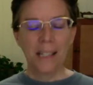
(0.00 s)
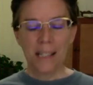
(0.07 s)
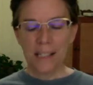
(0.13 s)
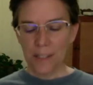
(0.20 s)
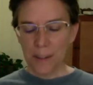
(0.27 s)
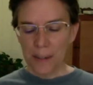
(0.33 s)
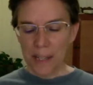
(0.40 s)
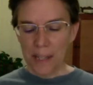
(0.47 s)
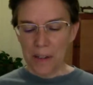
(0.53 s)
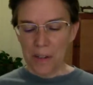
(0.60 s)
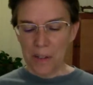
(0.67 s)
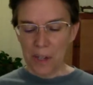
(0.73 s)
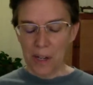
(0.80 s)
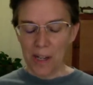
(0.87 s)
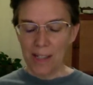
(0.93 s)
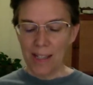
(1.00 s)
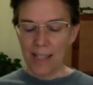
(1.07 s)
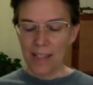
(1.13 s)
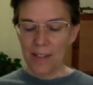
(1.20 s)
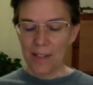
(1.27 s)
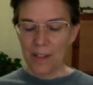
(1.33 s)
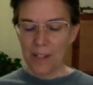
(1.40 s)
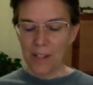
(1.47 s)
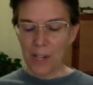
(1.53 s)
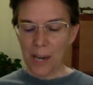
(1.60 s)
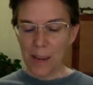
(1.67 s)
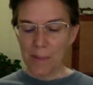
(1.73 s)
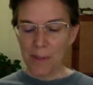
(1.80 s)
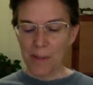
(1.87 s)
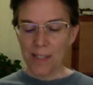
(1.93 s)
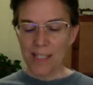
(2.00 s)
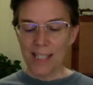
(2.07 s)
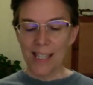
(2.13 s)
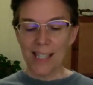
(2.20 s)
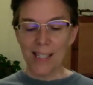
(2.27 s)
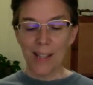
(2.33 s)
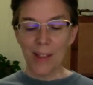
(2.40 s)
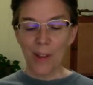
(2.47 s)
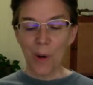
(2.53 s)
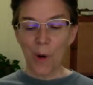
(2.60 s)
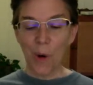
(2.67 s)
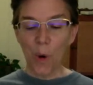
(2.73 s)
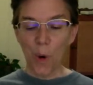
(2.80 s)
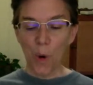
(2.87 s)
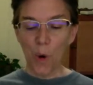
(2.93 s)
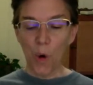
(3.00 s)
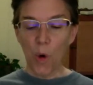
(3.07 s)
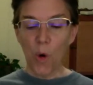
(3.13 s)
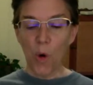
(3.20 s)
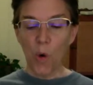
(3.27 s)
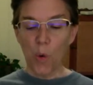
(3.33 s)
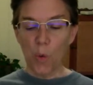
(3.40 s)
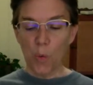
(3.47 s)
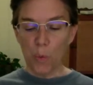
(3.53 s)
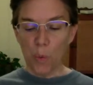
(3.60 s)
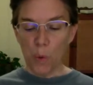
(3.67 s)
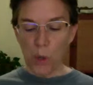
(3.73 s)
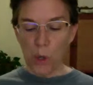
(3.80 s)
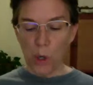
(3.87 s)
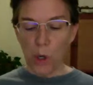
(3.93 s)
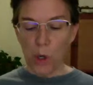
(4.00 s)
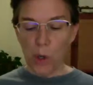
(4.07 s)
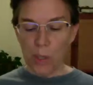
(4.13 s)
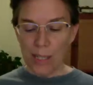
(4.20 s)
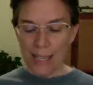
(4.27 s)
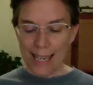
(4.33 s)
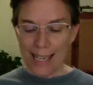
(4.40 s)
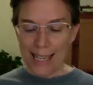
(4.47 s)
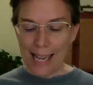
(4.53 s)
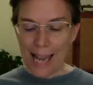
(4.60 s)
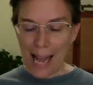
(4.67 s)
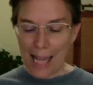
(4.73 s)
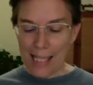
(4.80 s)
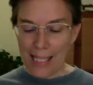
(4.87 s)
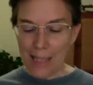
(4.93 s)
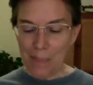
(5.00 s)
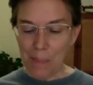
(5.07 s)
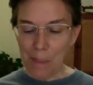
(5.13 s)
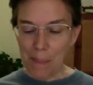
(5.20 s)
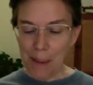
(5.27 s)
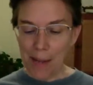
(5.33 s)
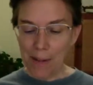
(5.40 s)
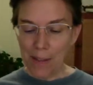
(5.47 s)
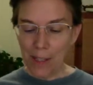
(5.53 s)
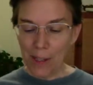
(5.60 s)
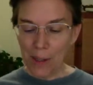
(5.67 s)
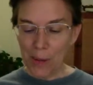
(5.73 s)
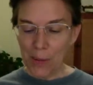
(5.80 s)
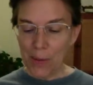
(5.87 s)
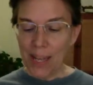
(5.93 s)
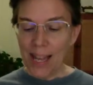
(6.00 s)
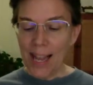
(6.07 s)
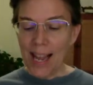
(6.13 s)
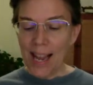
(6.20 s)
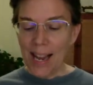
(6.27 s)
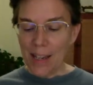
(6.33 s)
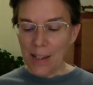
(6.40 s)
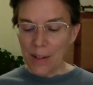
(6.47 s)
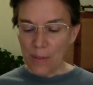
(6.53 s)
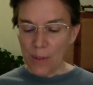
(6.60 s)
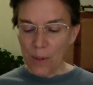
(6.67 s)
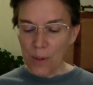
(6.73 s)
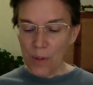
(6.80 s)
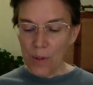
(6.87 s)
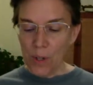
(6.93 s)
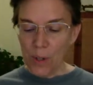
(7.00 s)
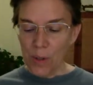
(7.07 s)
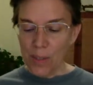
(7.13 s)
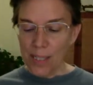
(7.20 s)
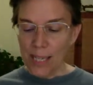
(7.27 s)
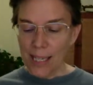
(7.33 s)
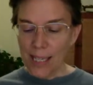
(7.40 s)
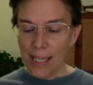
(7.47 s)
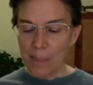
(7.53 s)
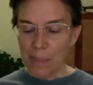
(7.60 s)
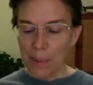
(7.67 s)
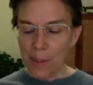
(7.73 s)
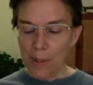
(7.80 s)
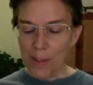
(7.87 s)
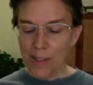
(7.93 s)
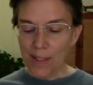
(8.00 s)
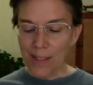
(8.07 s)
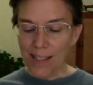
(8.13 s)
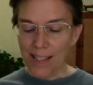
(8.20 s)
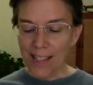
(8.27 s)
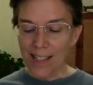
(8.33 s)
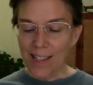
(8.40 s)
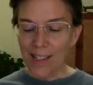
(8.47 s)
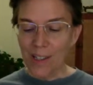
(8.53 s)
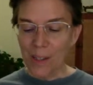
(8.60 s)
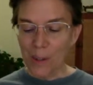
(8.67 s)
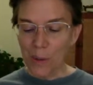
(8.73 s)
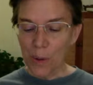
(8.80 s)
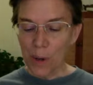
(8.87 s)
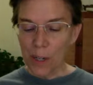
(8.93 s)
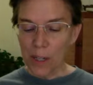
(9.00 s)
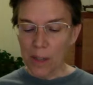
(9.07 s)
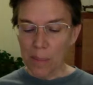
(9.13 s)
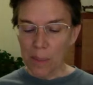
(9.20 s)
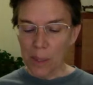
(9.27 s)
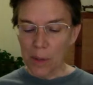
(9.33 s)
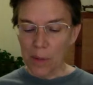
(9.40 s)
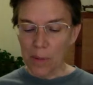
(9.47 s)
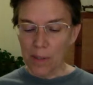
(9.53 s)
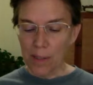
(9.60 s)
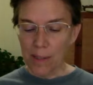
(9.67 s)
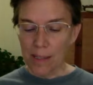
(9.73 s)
So he goes on later in the chapter and says, the whole world can gossip about you, and if you don't take it personally, you are immune.